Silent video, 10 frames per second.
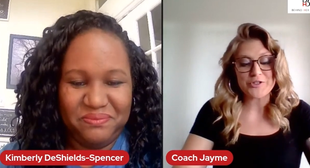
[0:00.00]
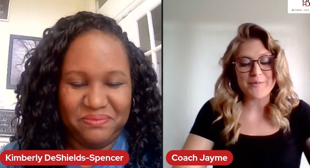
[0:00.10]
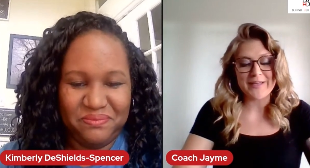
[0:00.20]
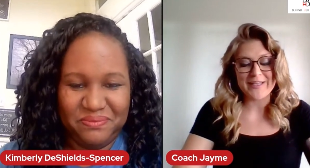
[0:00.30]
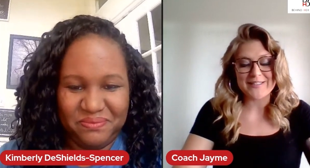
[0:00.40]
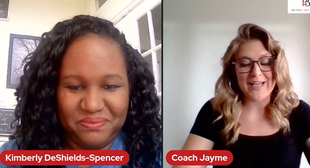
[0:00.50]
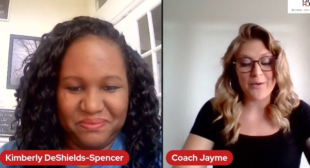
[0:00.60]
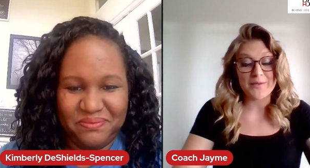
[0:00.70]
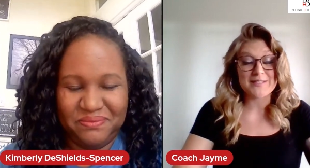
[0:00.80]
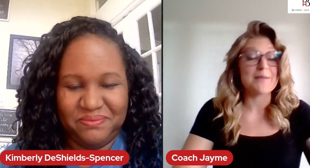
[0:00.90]
Speaker 1: because I
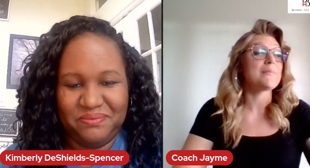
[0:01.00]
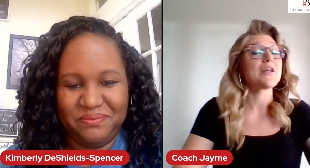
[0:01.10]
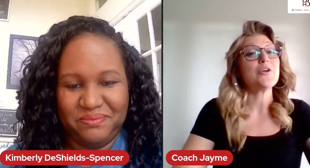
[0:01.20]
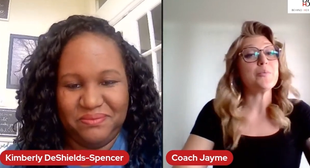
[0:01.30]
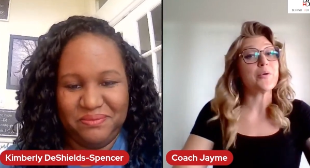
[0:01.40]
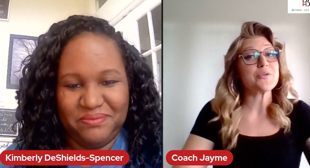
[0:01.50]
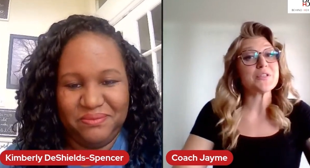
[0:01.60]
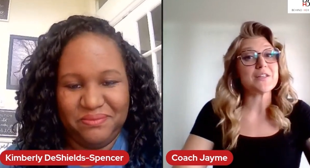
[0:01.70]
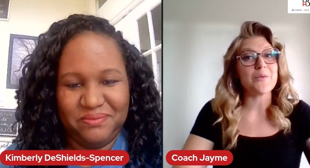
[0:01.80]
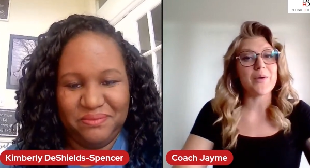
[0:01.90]
was somebody who
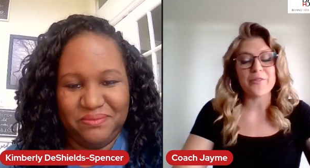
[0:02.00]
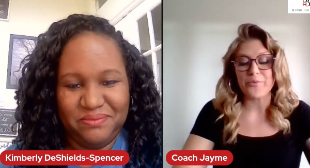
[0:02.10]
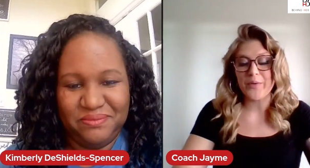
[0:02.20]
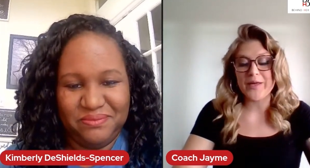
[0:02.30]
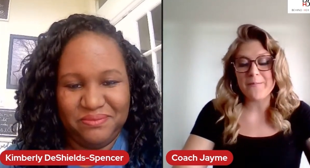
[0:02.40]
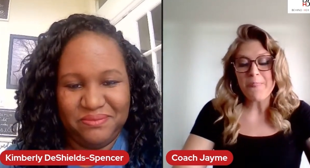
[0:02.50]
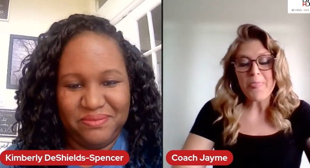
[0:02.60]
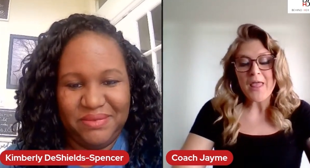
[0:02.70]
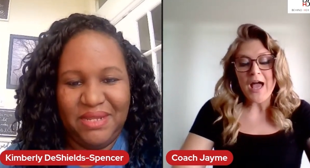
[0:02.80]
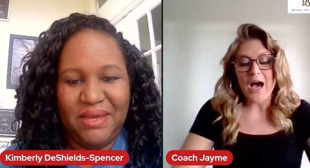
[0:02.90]
personally went through it.
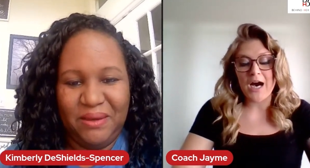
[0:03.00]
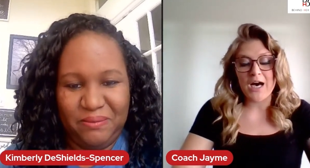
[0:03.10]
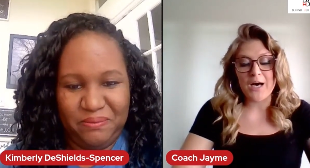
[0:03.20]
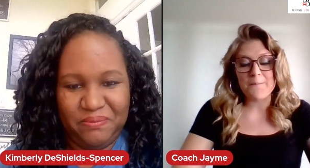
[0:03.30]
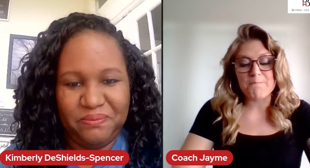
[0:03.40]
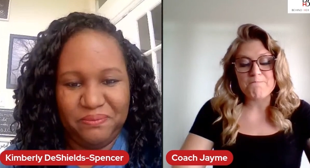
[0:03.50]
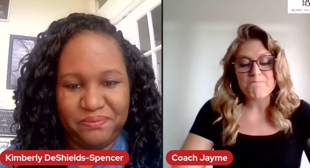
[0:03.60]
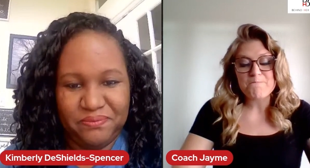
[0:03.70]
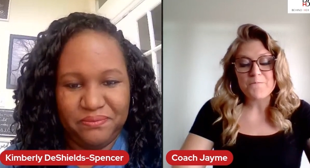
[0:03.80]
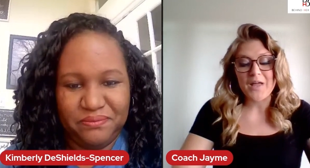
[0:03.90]
Um,
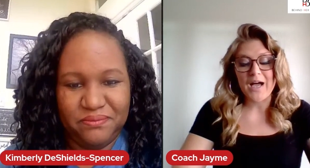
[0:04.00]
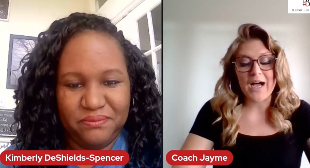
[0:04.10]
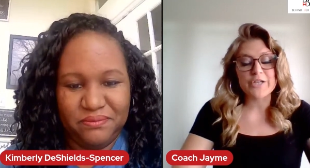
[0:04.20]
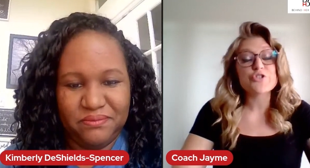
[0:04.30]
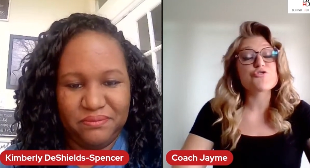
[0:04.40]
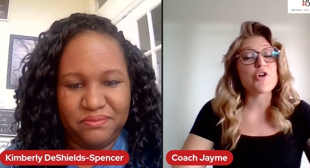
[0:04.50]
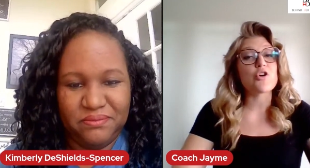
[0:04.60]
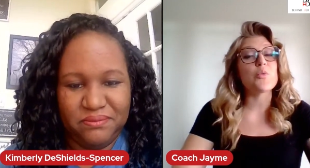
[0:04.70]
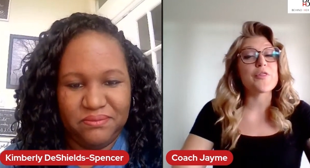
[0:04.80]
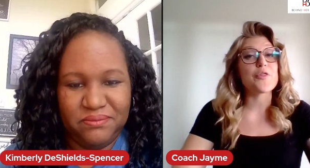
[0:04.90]
I
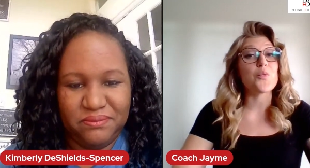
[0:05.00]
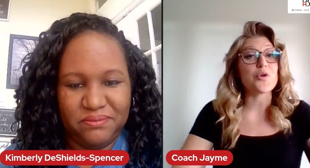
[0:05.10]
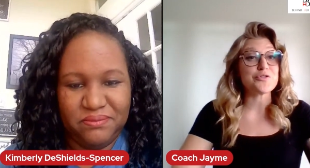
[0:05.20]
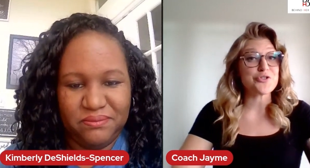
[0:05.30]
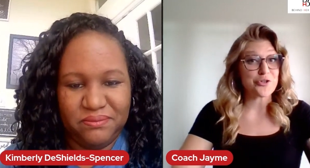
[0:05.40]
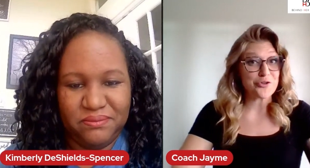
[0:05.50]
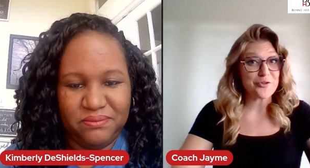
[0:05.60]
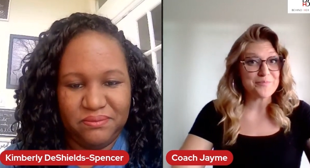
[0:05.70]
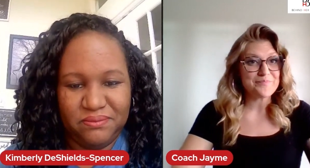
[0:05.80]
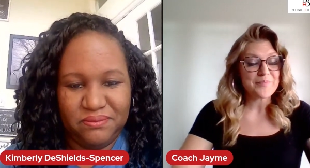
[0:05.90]
struggle with the word
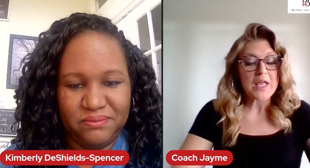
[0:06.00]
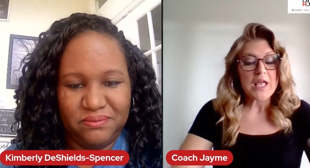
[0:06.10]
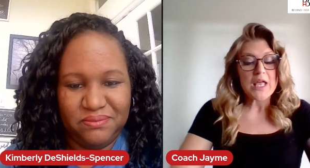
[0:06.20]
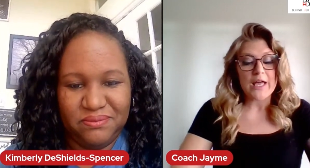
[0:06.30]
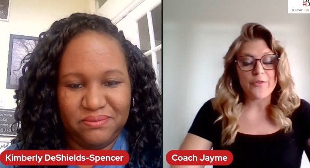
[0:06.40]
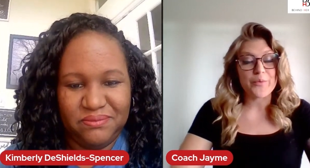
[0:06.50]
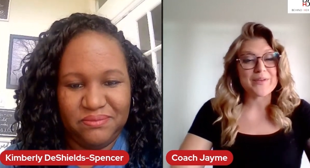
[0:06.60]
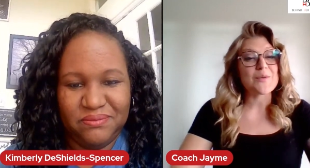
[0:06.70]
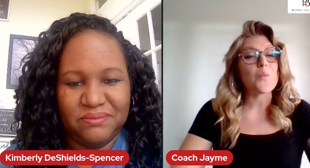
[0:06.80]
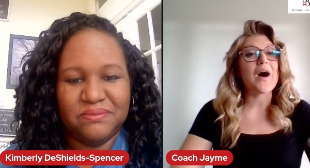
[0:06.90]
journal. And the
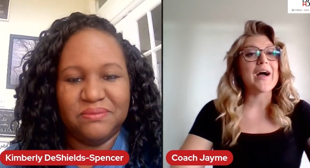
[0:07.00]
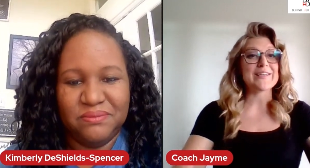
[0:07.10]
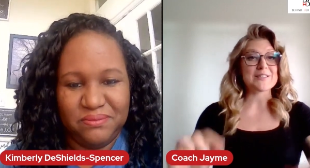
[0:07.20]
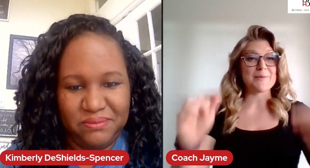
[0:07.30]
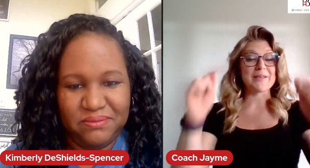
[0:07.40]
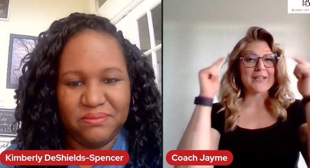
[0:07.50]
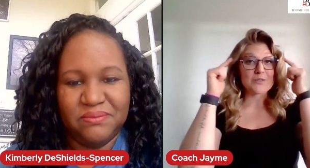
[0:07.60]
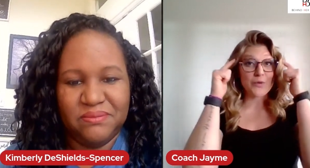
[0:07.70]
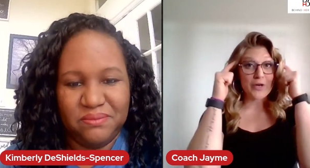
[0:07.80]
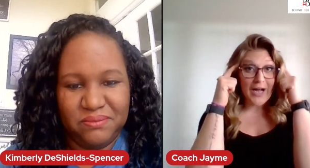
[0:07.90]
reason why is because
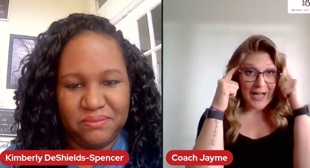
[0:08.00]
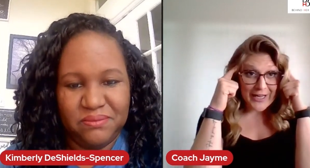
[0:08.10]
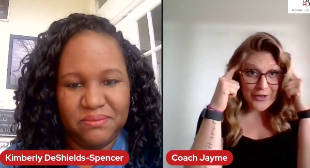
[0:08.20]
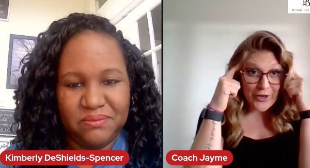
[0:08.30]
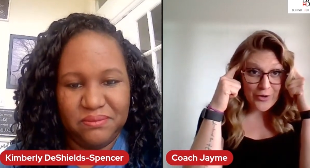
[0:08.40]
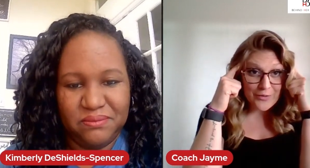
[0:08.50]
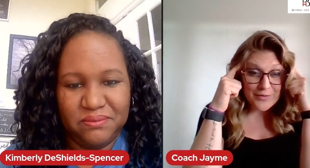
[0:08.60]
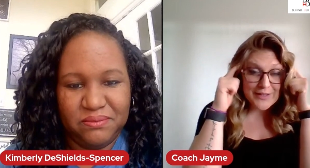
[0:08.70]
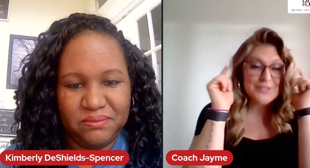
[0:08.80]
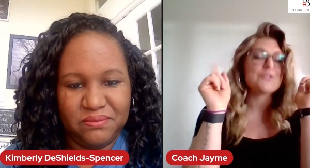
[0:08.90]
where I go
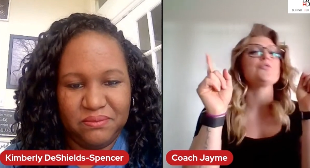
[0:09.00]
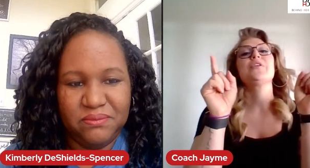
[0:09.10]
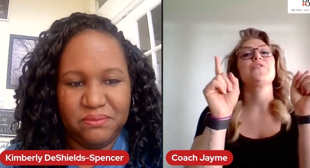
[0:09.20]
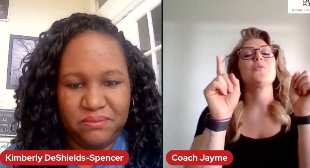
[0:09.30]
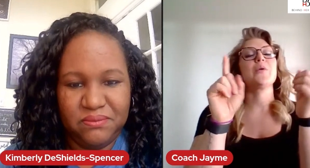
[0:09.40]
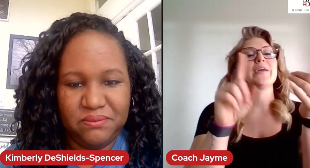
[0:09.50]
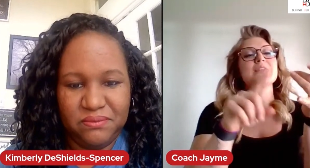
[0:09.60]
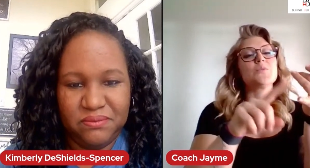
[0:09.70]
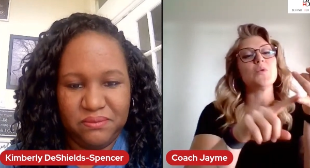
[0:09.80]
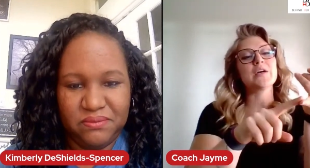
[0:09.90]
is two different mm-hmm.
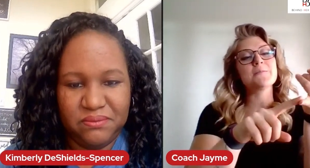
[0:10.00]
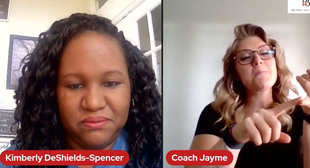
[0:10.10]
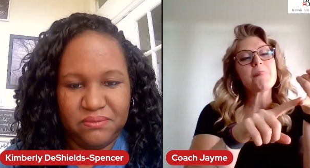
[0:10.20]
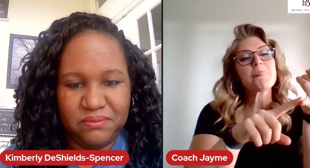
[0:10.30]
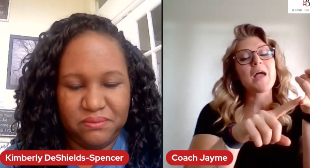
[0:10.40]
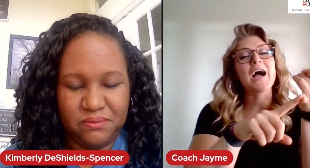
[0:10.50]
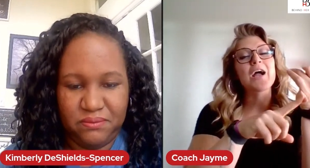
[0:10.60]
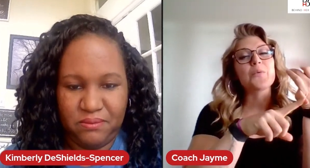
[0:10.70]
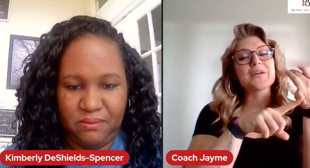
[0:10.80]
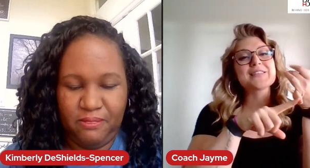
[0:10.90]
ways. One, I
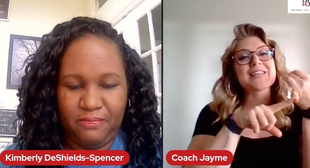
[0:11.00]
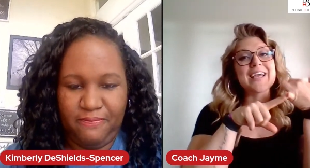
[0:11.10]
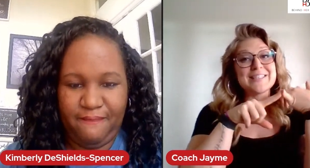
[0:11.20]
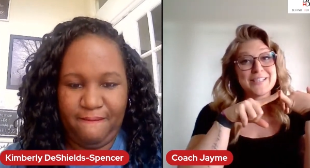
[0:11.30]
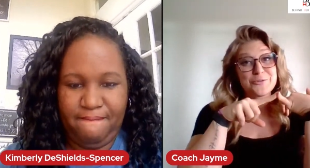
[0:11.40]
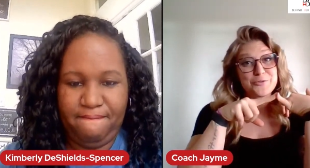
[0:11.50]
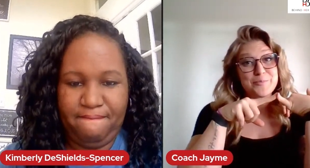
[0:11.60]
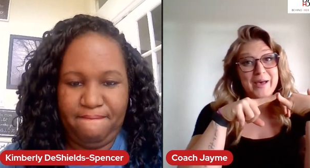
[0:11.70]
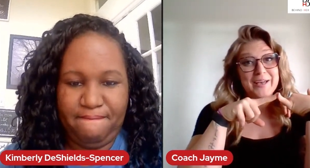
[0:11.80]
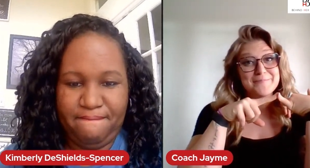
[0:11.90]
was a teacher's
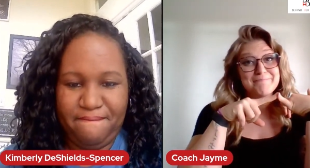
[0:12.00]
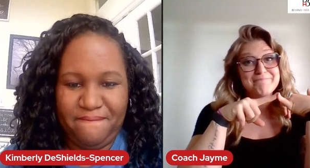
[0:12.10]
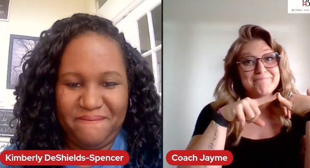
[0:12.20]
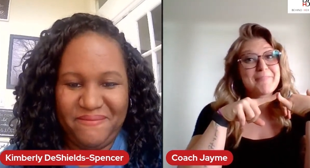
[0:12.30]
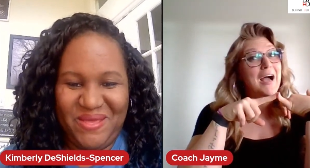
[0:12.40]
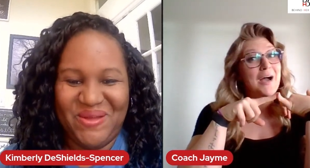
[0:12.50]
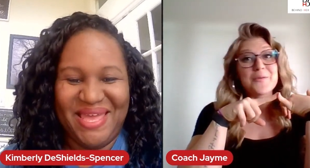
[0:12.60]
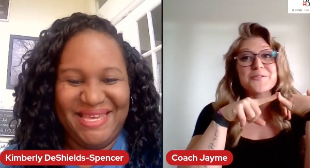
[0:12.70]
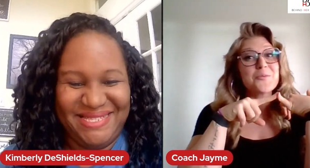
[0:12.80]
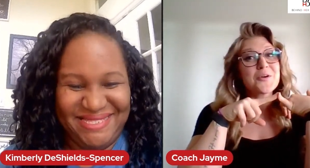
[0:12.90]
pet. I
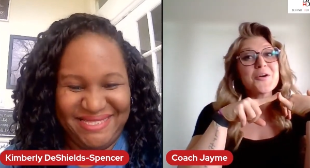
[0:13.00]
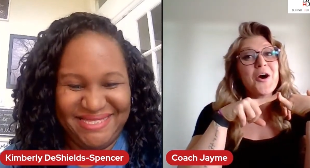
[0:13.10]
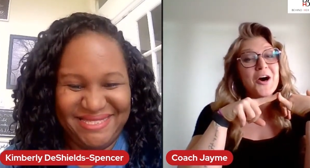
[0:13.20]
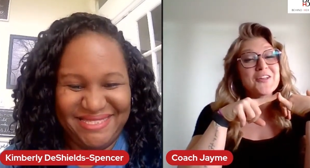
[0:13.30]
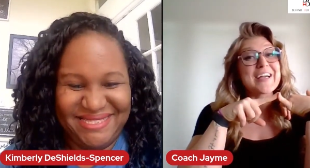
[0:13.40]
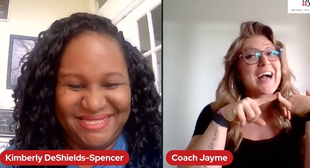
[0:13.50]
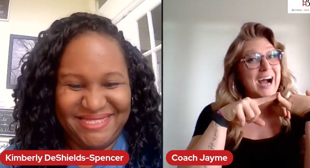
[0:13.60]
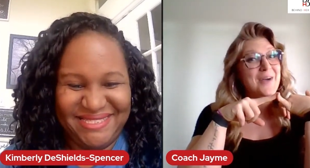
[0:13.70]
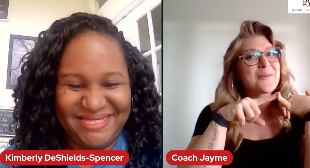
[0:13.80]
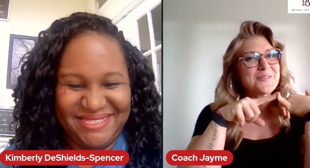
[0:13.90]
was okay. a workaholic. I was a